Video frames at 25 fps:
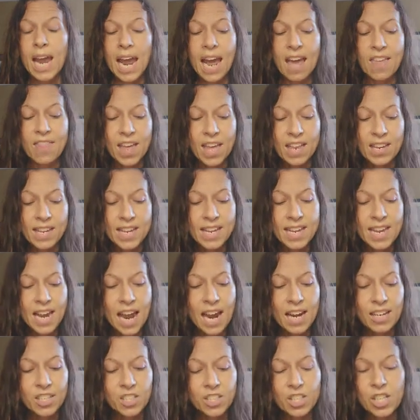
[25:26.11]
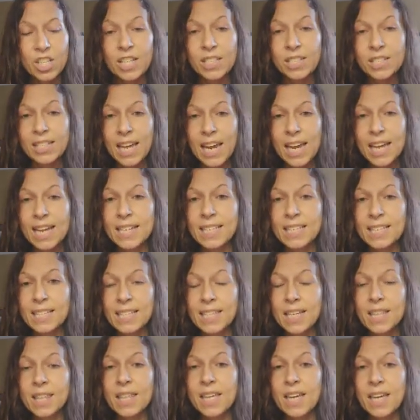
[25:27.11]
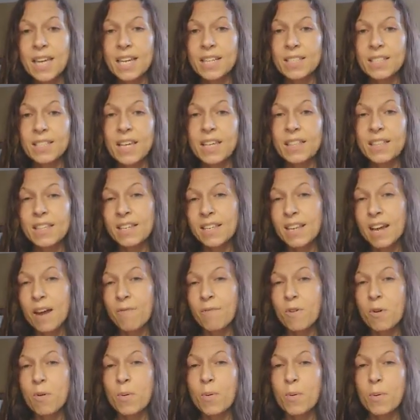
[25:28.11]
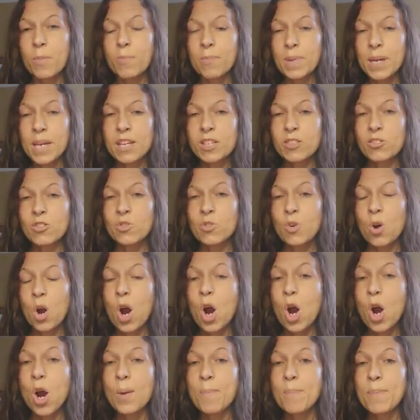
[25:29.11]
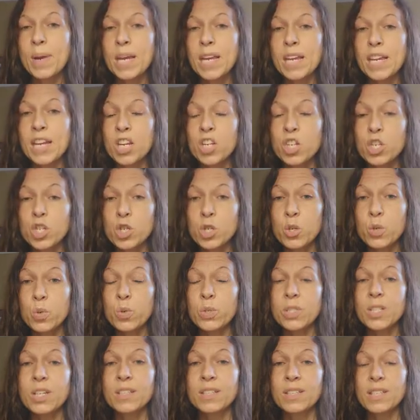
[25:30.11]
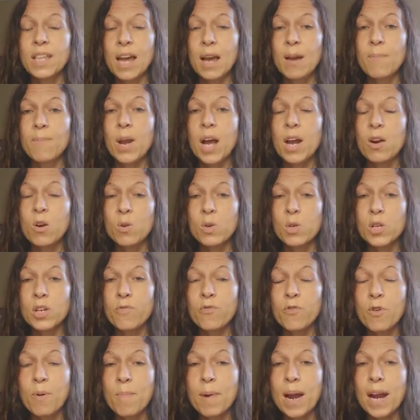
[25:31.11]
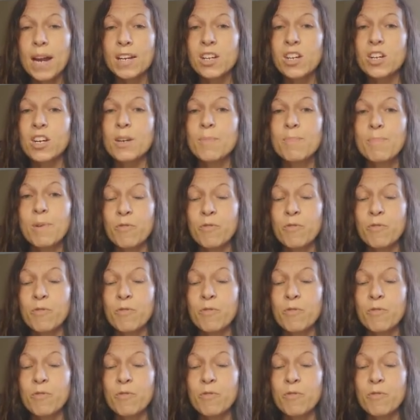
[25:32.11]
And that he actually takes the things that the devil means to harm me and uses them not only for my good,